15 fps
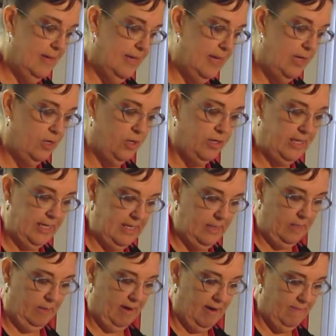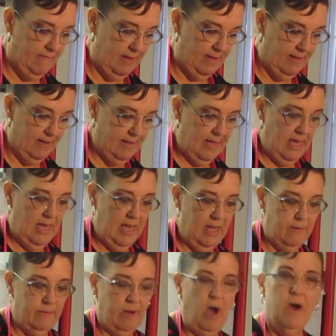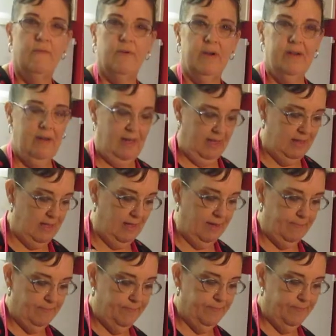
and cook it in the gravy, and cover it, I think.